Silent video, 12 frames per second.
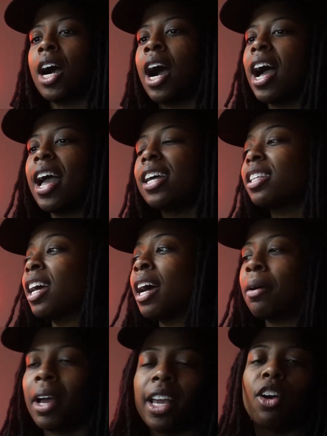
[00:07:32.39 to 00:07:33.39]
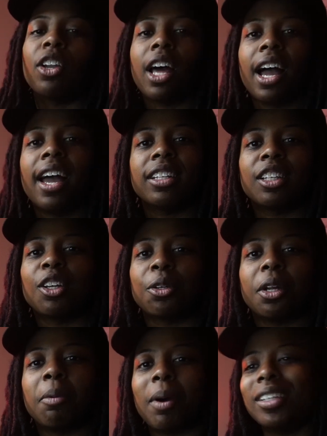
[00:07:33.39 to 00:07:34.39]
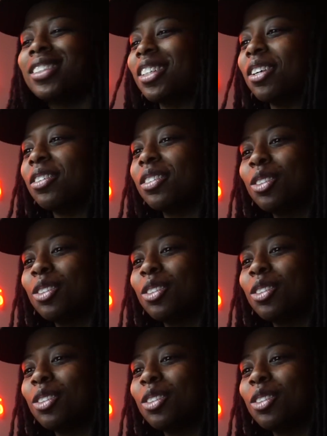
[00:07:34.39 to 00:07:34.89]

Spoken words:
I had to learn that myself.